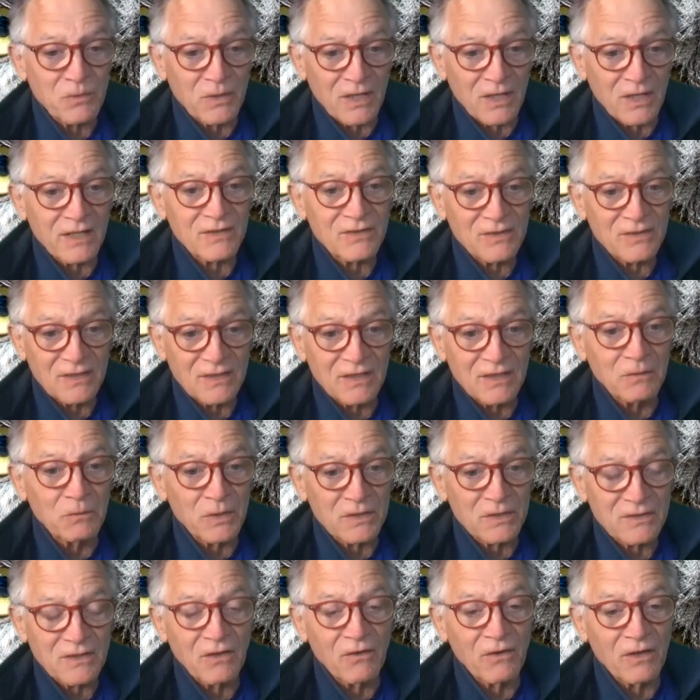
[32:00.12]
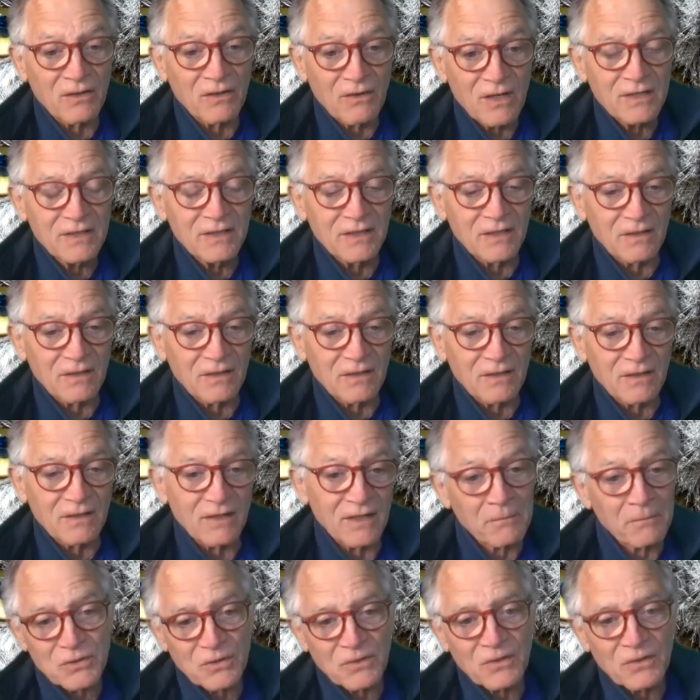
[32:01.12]
when I see what's going on here, and
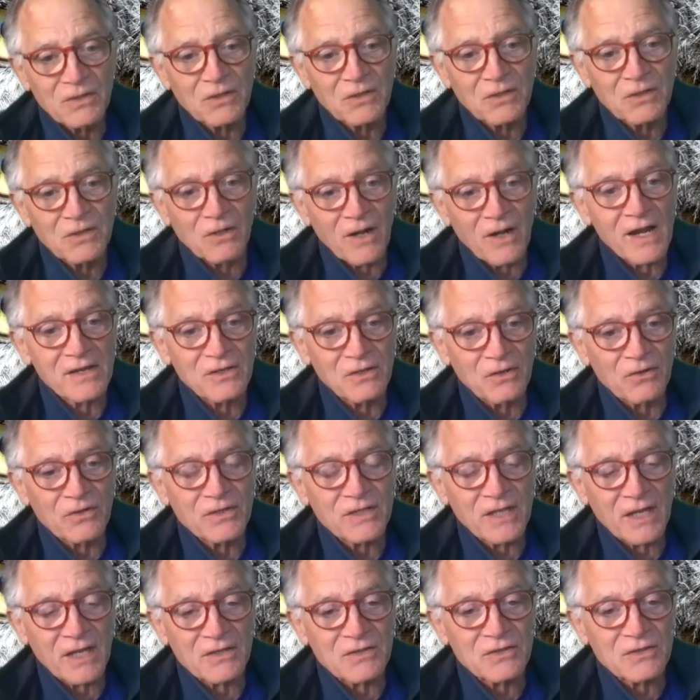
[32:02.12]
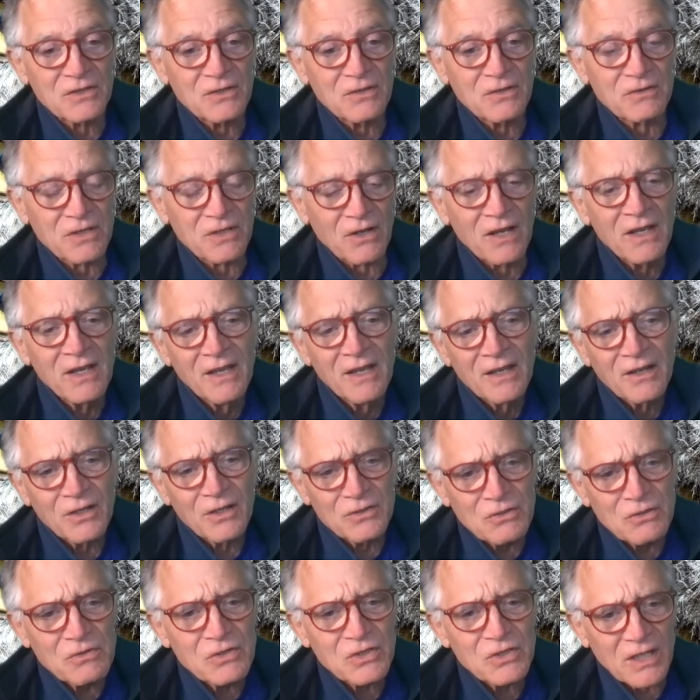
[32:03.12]
I'm sure yours has too. So
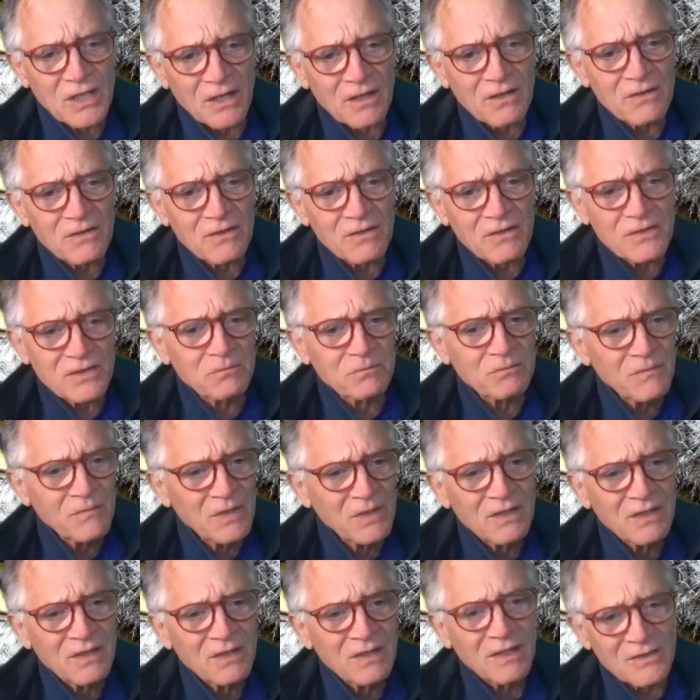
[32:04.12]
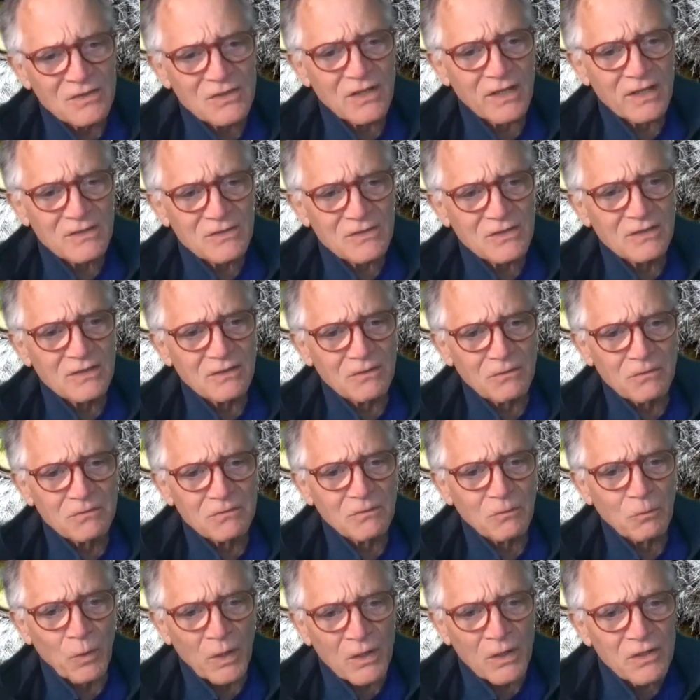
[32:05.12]
could you share some insights into
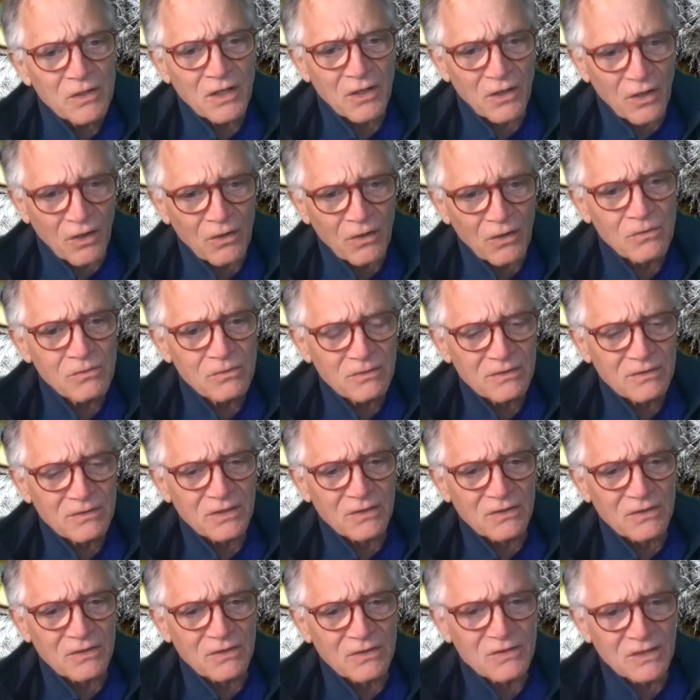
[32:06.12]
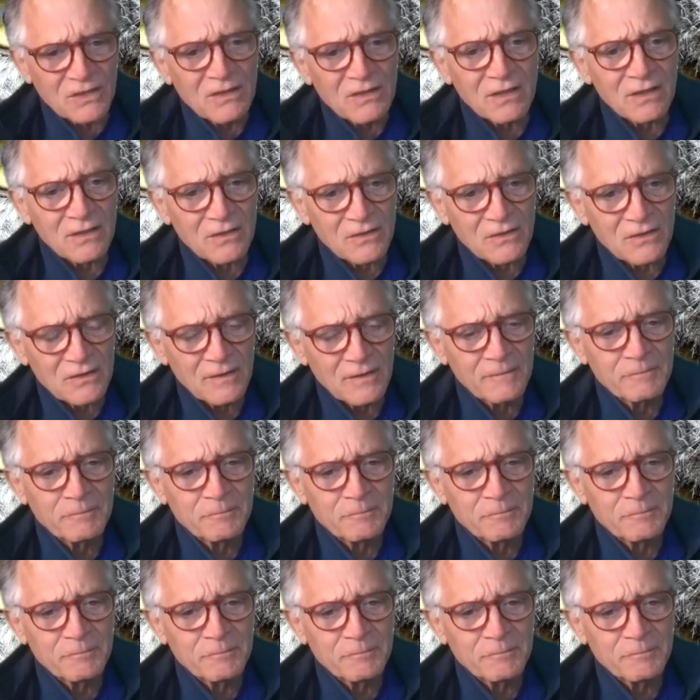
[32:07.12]
where to go to see things?